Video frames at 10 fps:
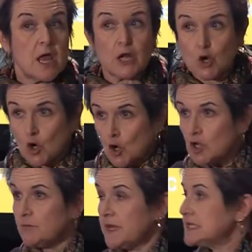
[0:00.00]
It
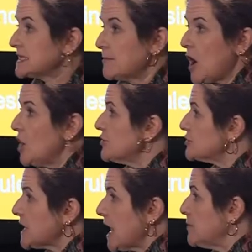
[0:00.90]
could be some
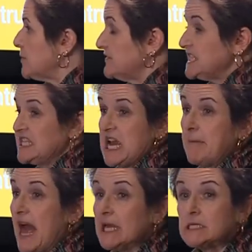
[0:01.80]
other type of
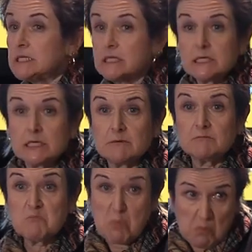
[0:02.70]
CMS.
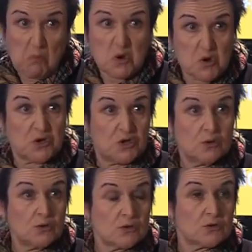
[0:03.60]
Good
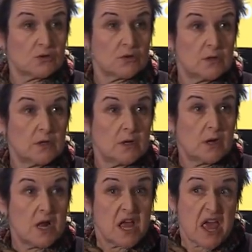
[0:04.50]
use.
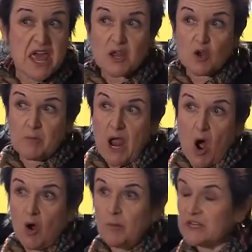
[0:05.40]
It could be a
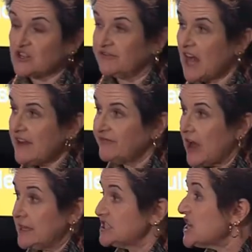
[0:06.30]
whole bunch of flat
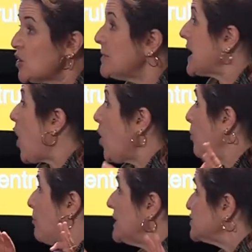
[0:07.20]
files. It could be a whole
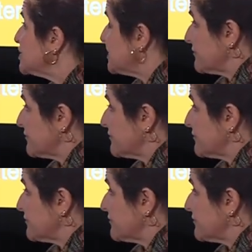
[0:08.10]
bunch of